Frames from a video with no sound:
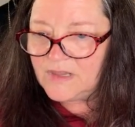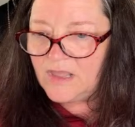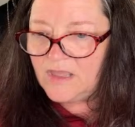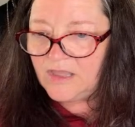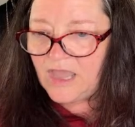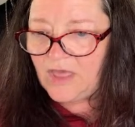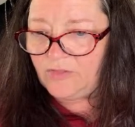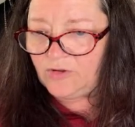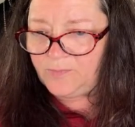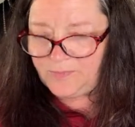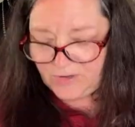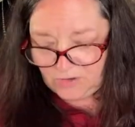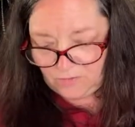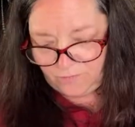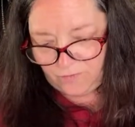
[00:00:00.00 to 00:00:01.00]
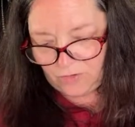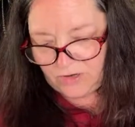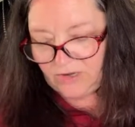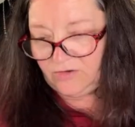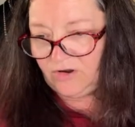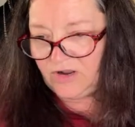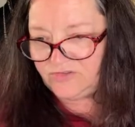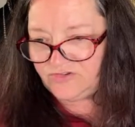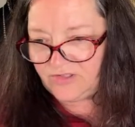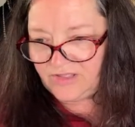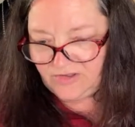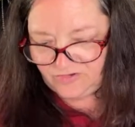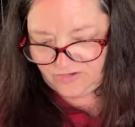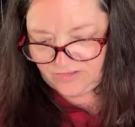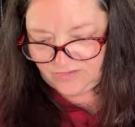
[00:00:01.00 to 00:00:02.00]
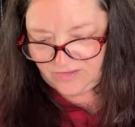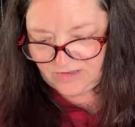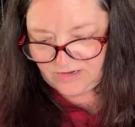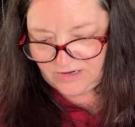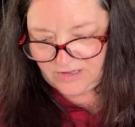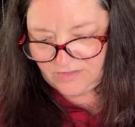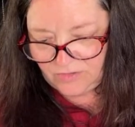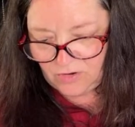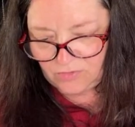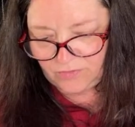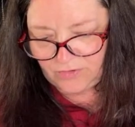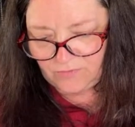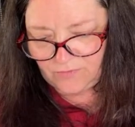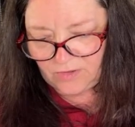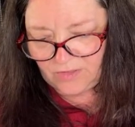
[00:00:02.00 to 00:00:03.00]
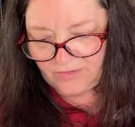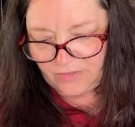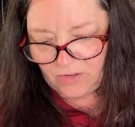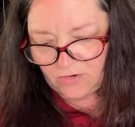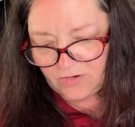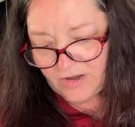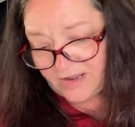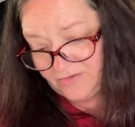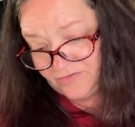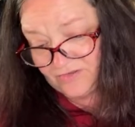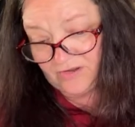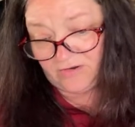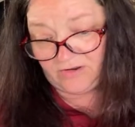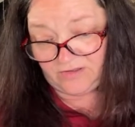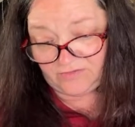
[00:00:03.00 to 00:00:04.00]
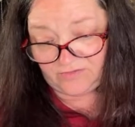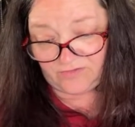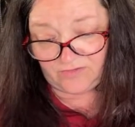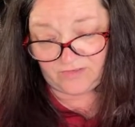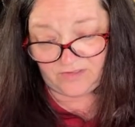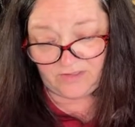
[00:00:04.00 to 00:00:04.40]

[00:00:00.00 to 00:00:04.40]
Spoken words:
Yeah, they're beautiful. Congratulations, Annie. They're nice earrings.